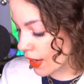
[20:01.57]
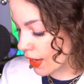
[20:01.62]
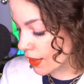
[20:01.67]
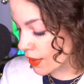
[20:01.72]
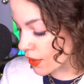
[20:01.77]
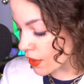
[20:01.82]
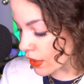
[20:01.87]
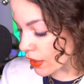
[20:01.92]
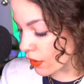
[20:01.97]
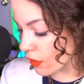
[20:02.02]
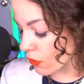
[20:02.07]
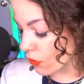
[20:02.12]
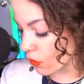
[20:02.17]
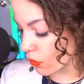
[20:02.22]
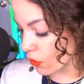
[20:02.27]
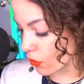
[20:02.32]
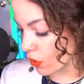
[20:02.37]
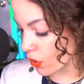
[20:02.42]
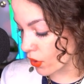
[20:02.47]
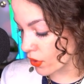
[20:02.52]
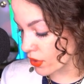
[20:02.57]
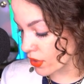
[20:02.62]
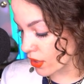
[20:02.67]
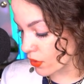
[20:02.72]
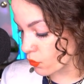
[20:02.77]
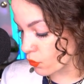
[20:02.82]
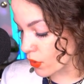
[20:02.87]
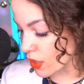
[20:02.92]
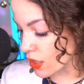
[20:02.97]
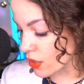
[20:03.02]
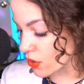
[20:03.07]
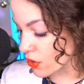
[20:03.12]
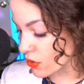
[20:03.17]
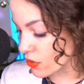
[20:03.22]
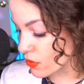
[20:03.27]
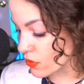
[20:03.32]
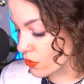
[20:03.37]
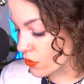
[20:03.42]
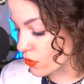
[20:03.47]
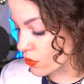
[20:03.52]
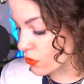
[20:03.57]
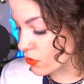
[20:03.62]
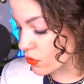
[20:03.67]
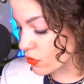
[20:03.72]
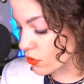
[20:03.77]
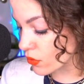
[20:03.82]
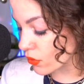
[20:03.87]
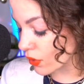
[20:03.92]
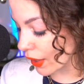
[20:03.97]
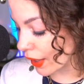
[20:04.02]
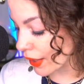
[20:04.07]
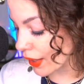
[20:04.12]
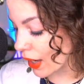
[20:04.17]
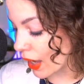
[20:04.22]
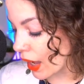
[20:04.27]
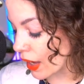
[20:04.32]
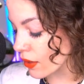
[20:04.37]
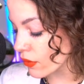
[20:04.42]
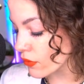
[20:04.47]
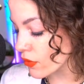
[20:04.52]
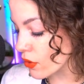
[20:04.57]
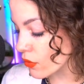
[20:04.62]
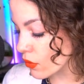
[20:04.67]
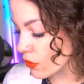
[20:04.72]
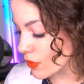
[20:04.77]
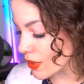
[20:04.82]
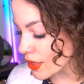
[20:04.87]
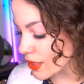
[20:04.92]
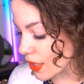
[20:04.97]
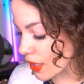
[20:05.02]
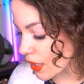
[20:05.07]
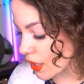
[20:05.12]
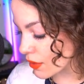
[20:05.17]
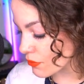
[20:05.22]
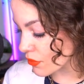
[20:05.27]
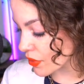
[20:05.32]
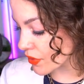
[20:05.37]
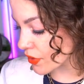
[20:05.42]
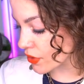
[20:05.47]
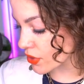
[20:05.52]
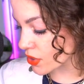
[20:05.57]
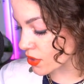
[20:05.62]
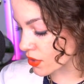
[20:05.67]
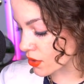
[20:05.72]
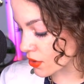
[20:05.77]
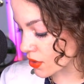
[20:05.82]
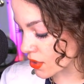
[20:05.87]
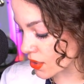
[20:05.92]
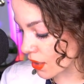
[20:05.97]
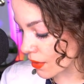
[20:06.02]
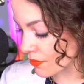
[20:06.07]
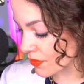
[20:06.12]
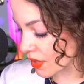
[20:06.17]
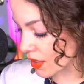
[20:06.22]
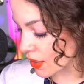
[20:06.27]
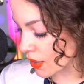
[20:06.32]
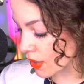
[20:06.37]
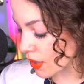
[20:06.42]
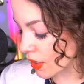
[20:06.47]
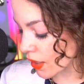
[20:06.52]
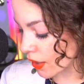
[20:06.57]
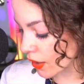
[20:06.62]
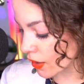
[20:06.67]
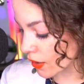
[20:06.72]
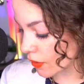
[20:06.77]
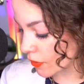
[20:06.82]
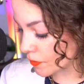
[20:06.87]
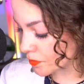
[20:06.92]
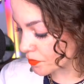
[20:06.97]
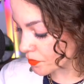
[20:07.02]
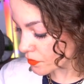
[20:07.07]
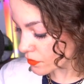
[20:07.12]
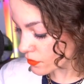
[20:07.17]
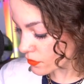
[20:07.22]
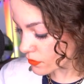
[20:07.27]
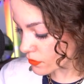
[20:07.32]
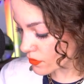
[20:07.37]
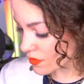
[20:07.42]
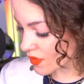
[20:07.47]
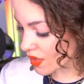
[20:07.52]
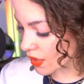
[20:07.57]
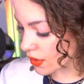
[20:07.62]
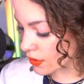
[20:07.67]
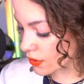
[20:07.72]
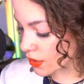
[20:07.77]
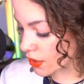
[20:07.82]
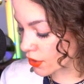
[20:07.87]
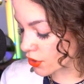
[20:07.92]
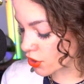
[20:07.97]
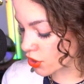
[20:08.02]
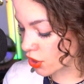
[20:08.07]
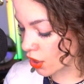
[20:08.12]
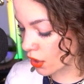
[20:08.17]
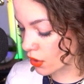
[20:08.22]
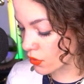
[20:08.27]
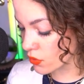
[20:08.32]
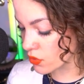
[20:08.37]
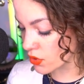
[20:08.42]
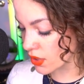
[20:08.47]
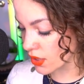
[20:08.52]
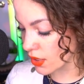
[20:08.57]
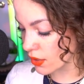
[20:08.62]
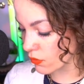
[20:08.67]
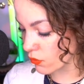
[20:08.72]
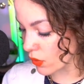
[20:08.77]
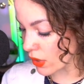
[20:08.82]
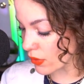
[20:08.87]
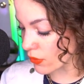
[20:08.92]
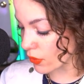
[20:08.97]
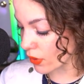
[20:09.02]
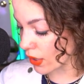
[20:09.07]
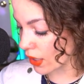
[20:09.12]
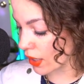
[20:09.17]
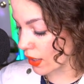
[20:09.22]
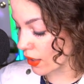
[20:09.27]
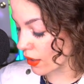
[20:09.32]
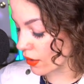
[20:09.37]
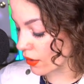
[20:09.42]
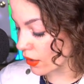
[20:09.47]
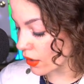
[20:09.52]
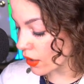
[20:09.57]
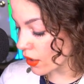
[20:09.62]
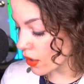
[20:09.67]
mad, or did we do, like, I don't know what we did, but there's something here that shows that we were kind of